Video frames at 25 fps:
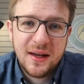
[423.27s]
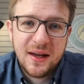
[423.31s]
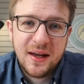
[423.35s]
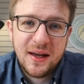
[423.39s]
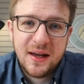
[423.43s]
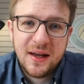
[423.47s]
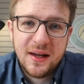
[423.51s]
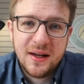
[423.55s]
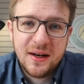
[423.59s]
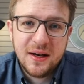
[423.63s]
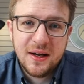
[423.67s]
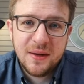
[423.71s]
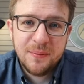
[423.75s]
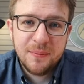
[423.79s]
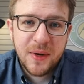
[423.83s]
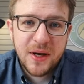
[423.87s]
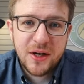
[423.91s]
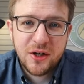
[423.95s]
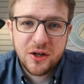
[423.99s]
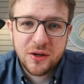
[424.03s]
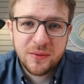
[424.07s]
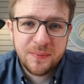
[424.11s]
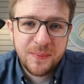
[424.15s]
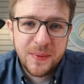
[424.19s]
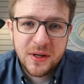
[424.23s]
and it
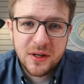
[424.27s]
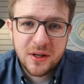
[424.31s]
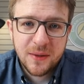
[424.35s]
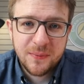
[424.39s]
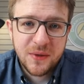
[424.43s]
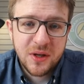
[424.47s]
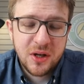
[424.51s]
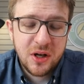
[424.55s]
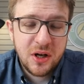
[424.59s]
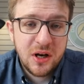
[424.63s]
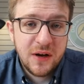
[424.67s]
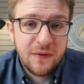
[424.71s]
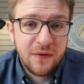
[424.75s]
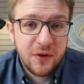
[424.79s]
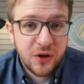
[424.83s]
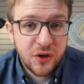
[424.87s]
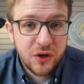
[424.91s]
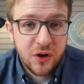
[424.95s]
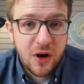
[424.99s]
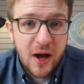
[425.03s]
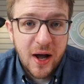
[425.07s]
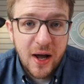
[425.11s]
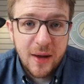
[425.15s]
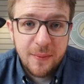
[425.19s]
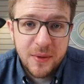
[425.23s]
might just be something you never
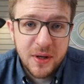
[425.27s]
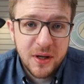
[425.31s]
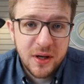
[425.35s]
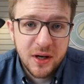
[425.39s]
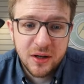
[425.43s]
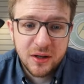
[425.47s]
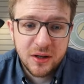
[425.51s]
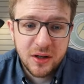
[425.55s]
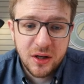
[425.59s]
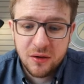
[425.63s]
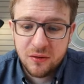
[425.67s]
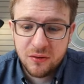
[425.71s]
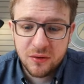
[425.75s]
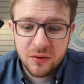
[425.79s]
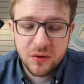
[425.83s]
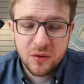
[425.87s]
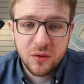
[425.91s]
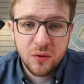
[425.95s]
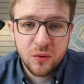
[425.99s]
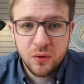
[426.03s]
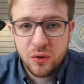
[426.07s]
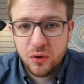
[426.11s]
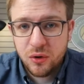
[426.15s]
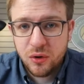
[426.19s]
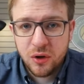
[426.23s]
try because in
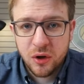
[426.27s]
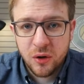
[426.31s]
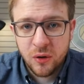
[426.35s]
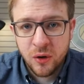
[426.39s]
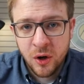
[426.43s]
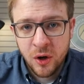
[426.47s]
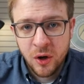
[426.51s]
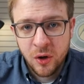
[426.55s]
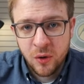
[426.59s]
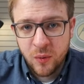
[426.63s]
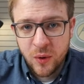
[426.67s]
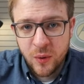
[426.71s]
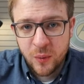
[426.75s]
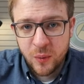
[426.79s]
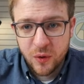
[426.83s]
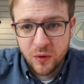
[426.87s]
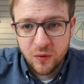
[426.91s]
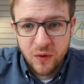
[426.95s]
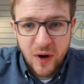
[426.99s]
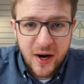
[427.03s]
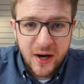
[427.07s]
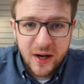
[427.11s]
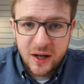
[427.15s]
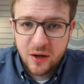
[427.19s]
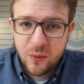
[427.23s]
school or when we're
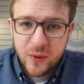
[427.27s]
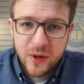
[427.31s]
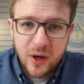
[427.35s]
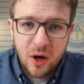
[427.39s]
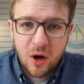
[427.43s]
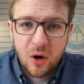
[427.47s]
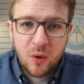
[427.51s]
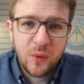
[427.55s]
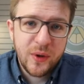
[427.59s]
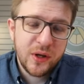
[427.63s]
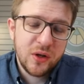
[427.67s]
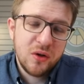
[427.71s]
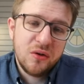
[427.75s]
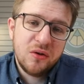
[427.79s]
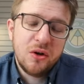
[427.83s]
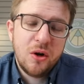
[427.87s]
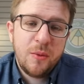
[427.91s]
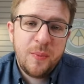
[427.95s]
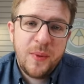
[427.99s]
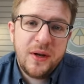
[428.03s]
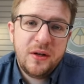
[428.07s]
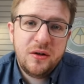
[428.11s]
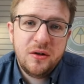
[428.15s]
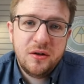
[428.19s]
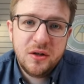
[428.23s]
writing, we always hold our
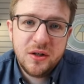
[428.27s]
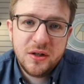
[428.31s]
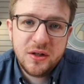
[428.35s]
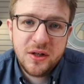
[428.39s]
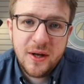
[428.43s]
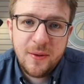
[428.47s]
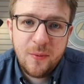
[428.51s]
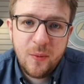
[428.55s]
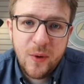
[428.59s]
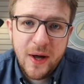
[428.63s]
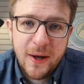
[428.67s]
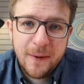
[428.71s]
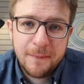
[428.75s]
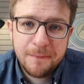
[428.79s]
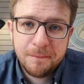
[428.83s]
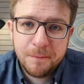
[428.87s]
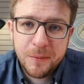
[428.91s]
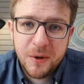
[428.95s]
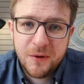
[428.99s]
pencil the same way.